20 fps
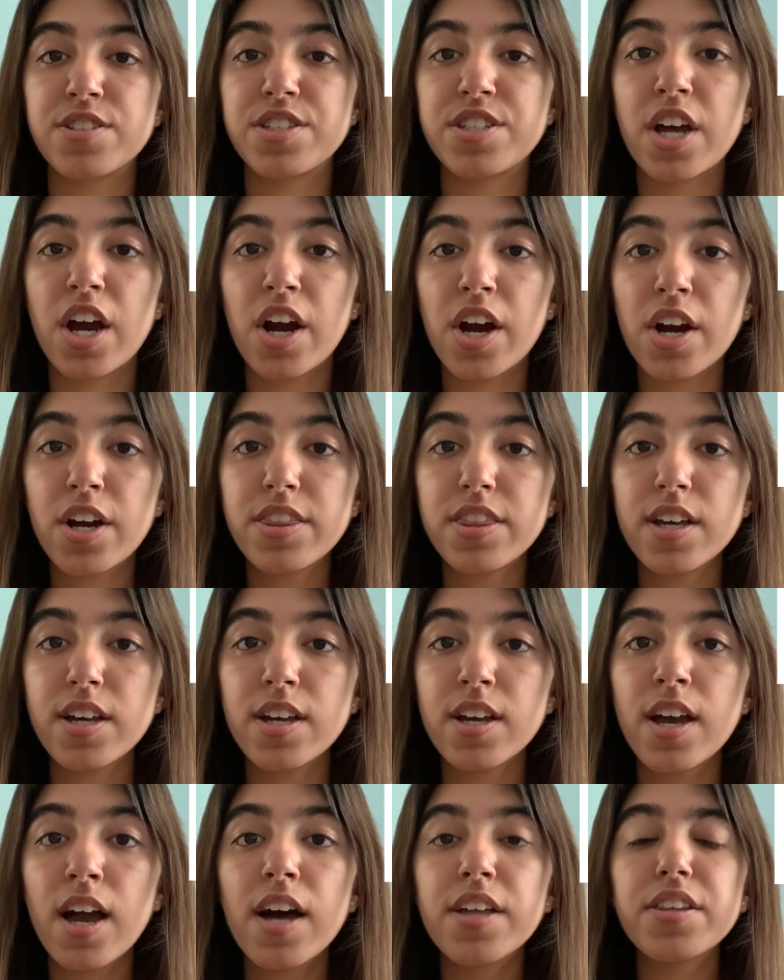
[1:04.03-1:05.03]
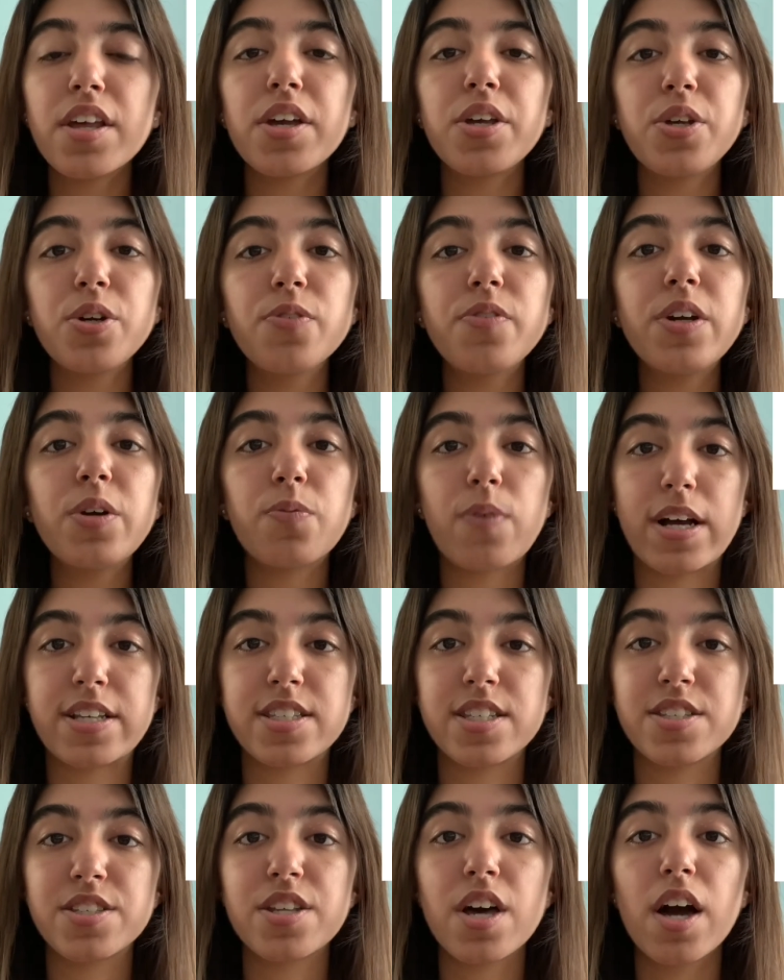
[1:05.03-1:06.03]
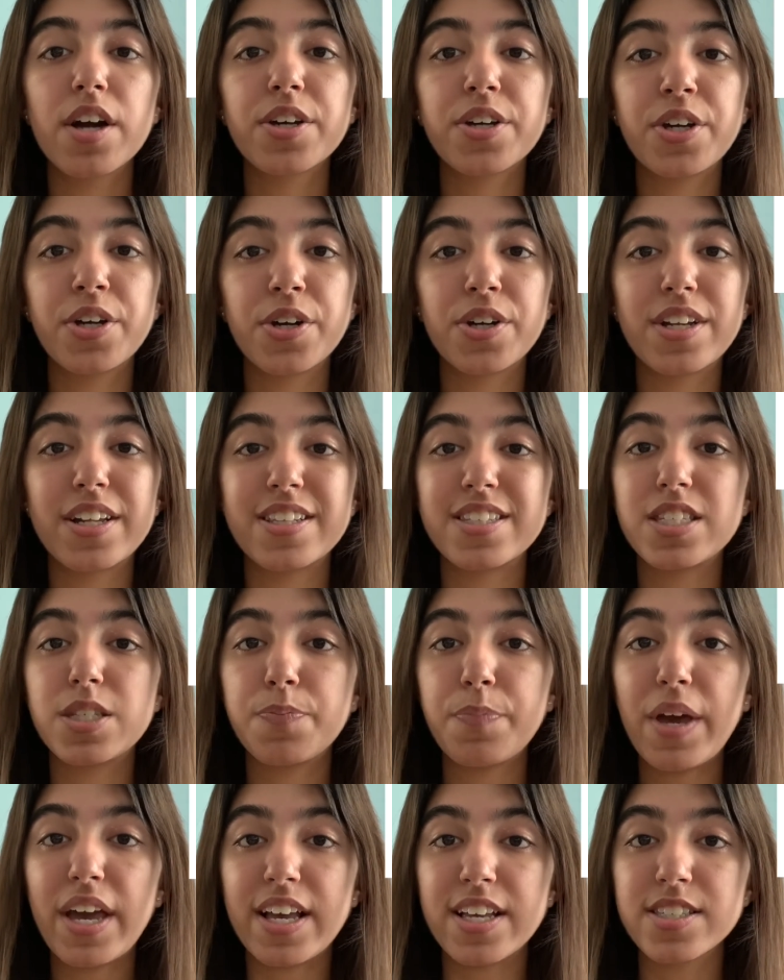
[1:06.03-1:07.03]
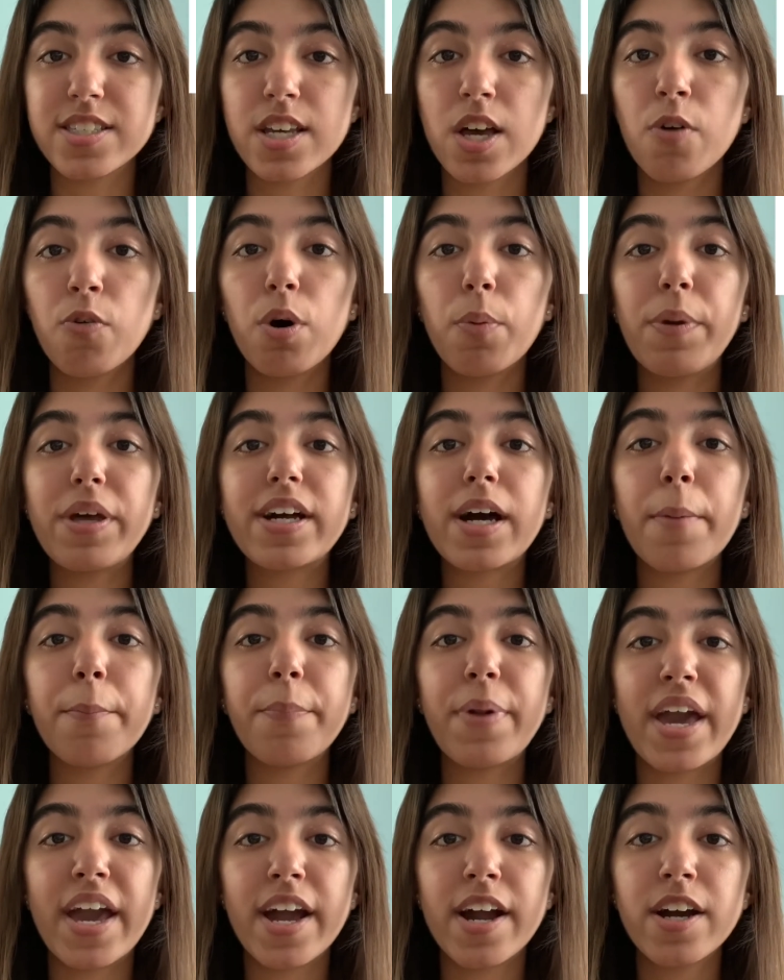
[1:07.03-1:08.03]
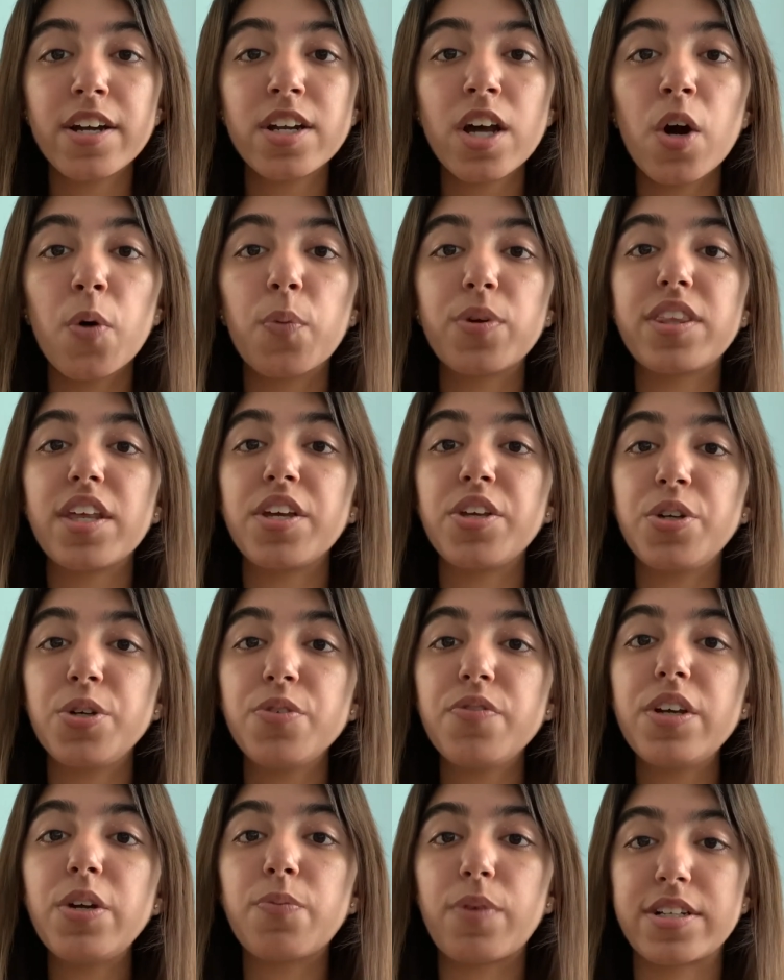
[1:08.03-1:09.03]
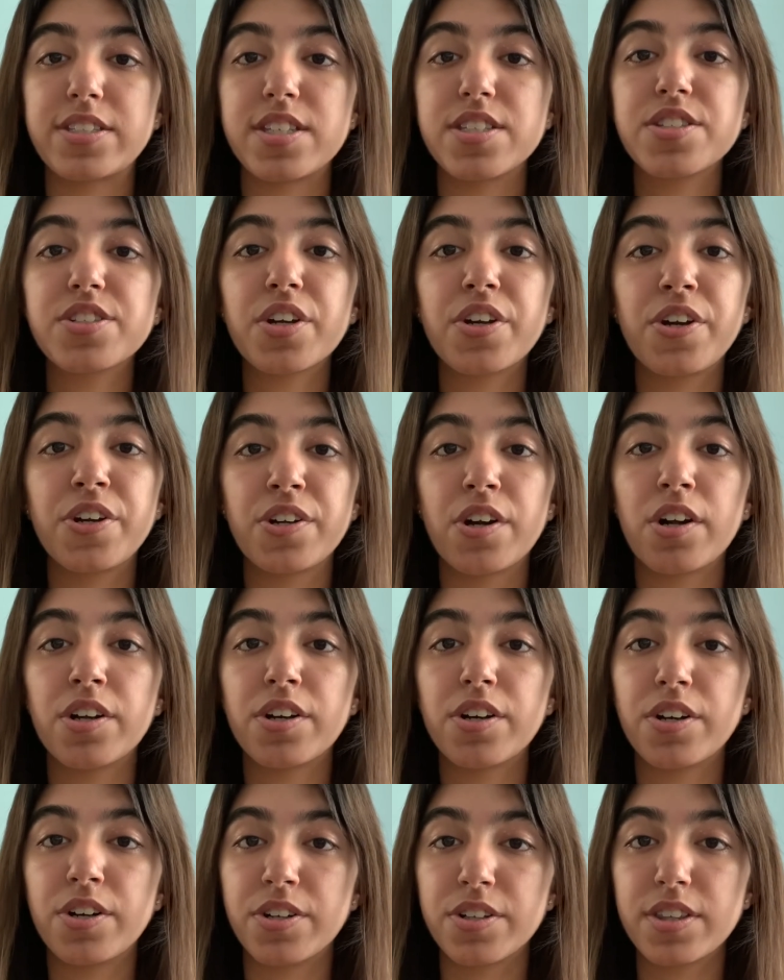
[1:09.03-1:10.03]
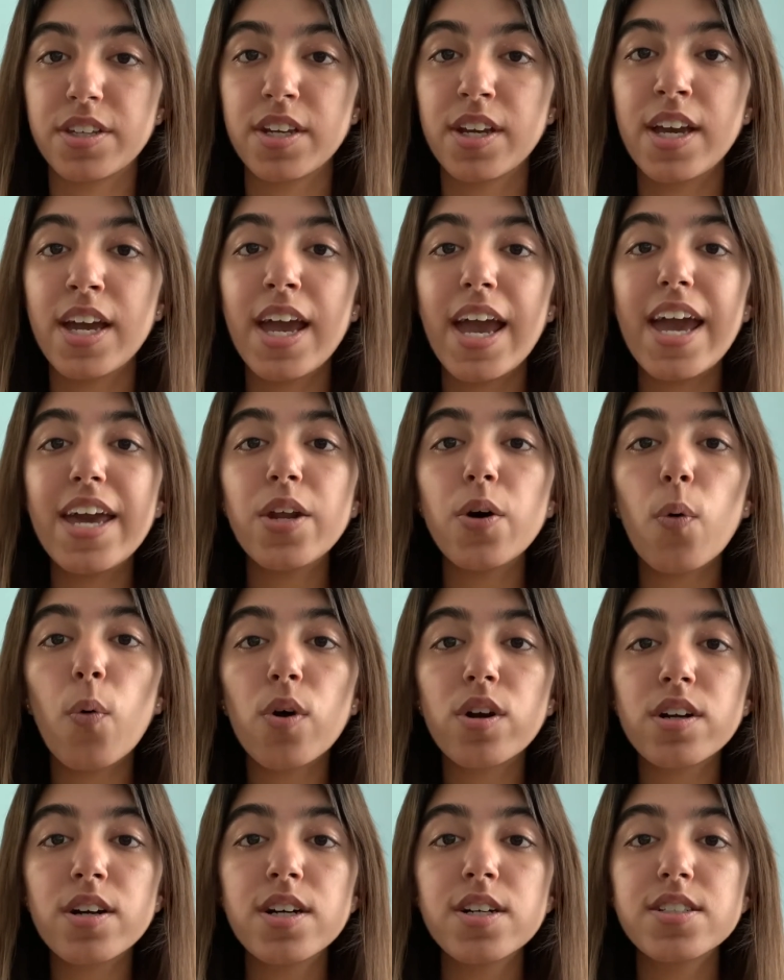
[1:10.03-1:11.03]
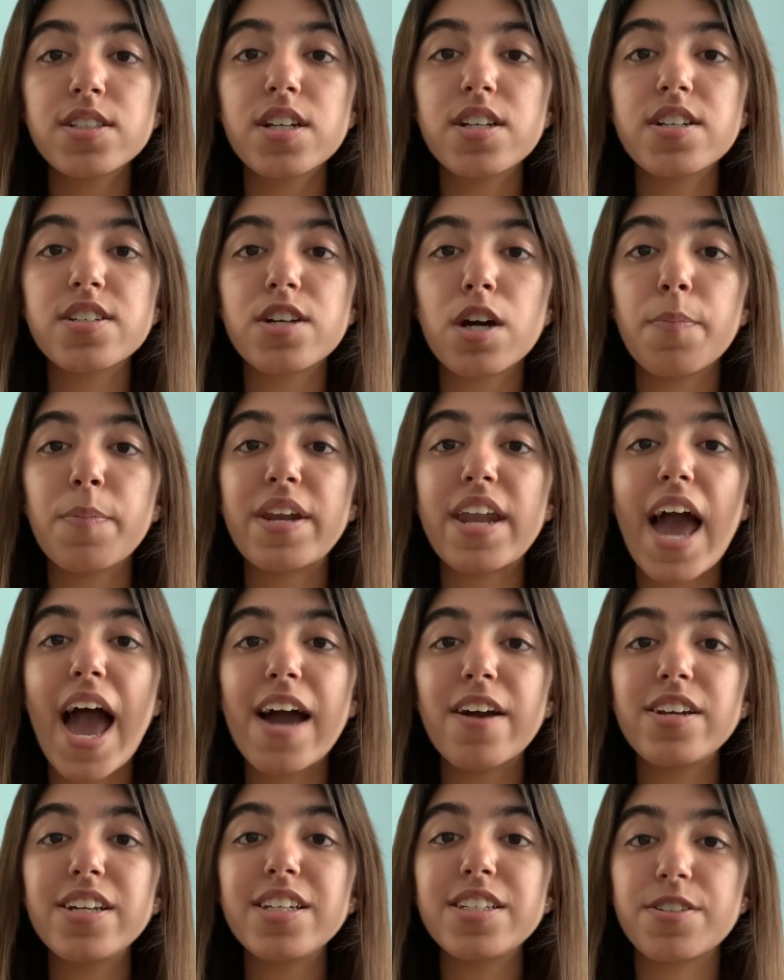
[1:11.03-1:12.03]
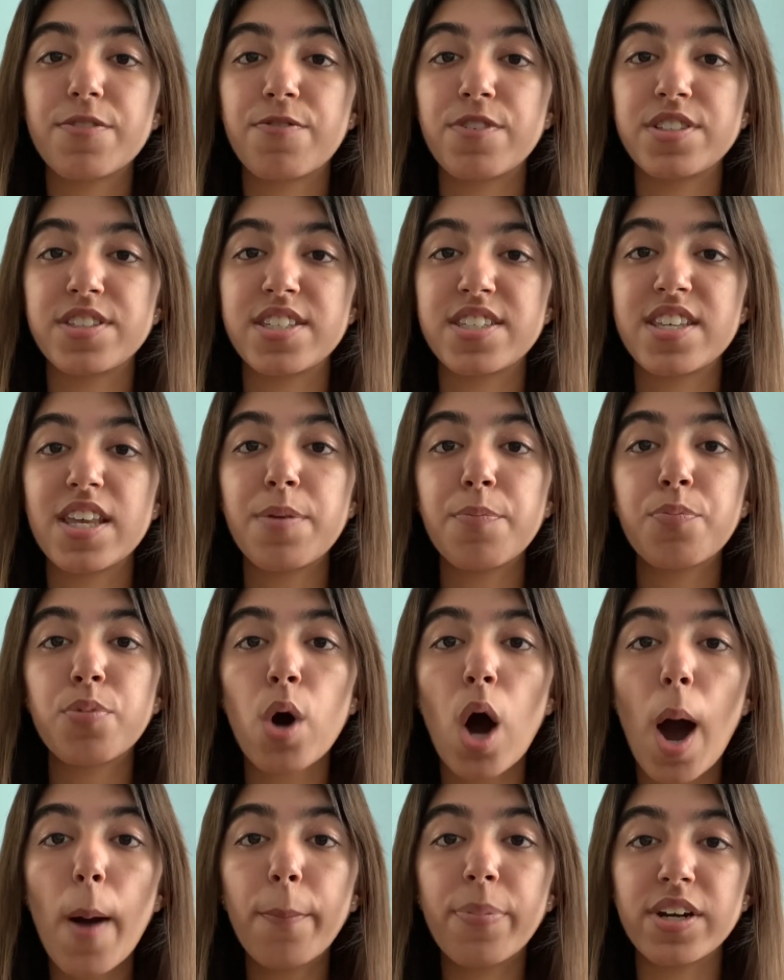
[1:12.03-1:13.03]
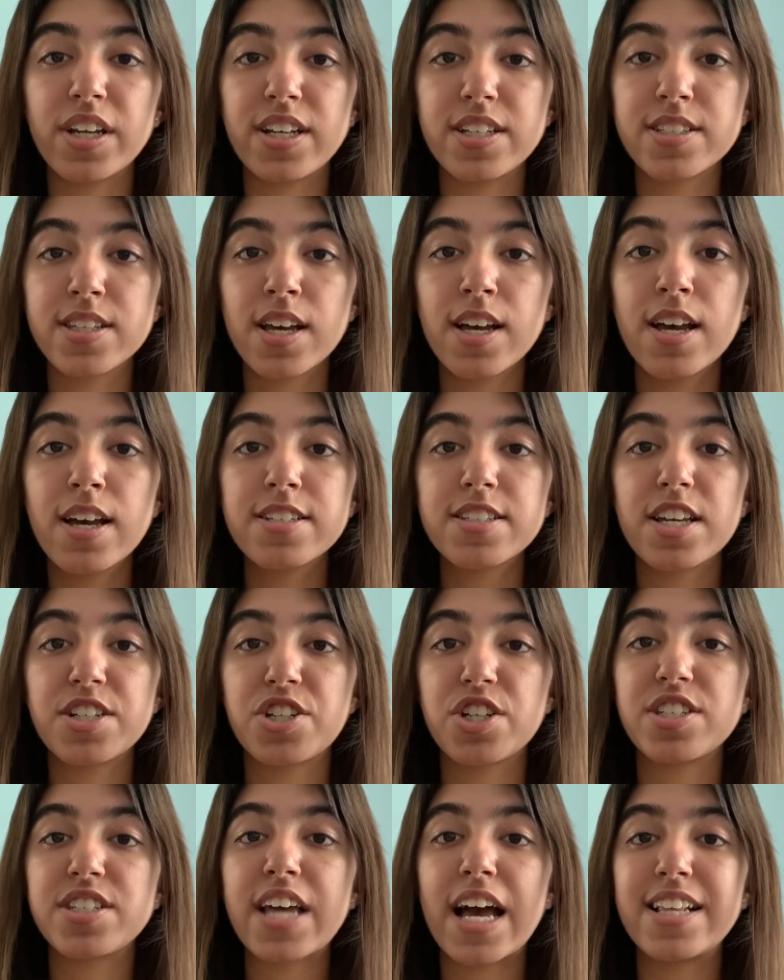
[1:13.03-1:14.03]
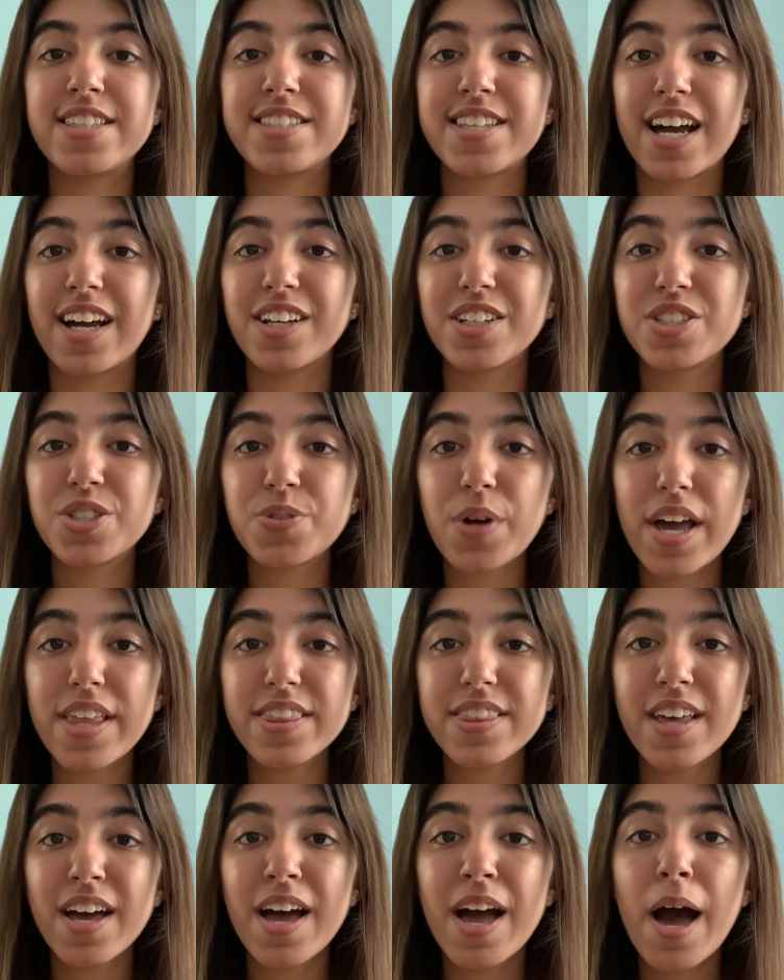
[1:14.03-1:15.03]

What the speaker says: to Earth, the UV resins cured in space will be compared with the UV resins cured on Earth in order to determine any differences in properties such as tensile strength,